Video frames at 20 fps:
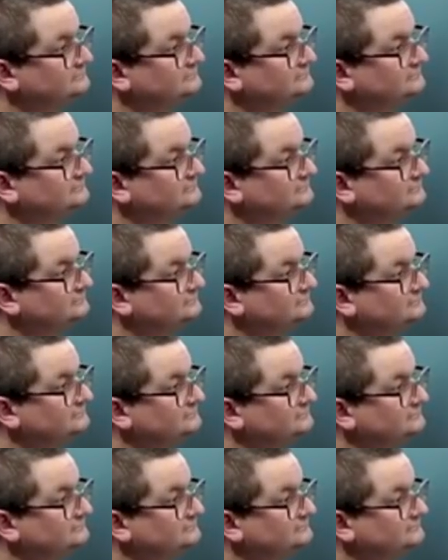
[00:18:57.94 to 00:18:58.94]

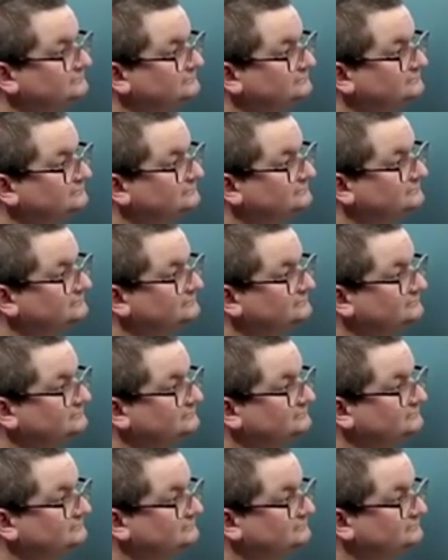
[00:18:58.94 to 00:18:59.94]

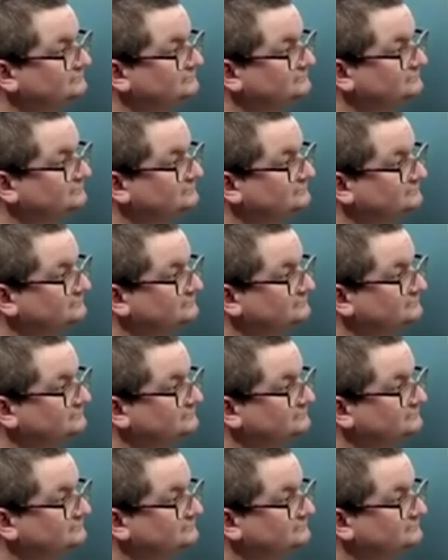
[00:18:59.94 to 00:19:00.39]
This person isn't speaking.